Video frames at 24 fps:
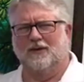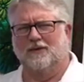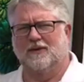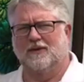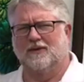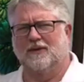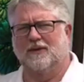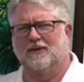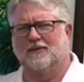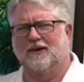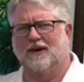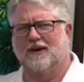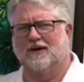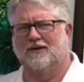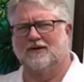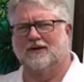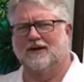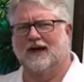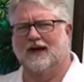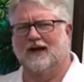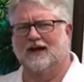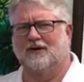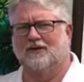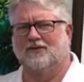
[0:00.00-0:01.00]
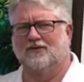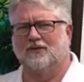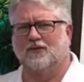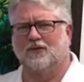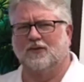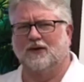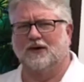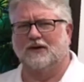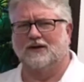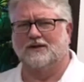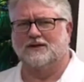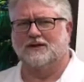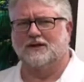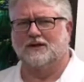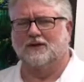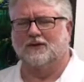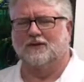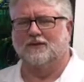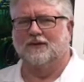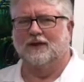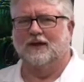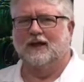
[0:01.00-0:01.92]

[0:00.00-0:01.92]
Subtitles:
maybe a better title for it. So